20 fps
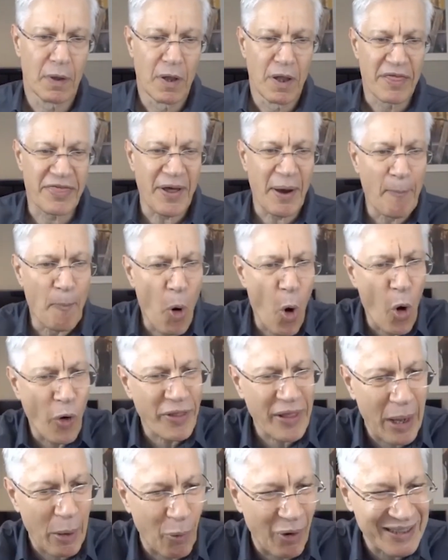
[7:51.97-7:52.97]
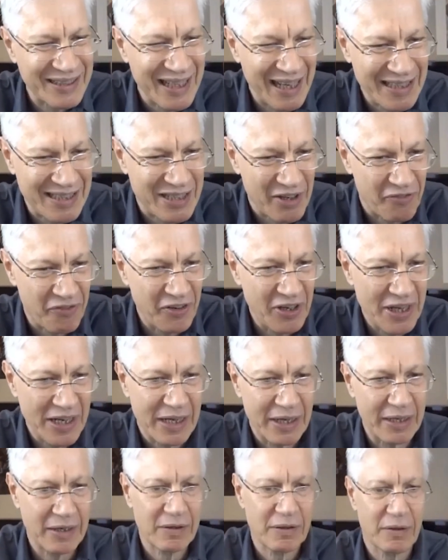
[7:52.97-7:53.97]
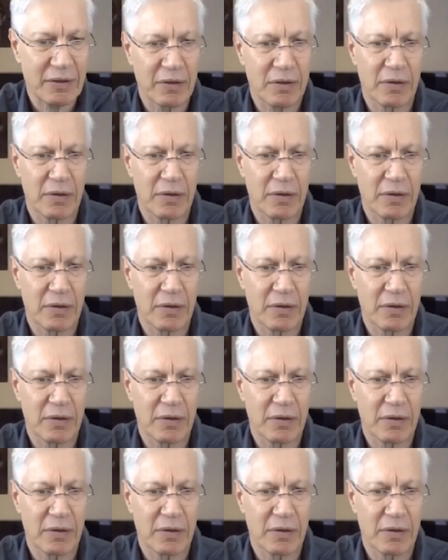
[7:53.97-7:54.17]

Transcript: the more they want to intervene,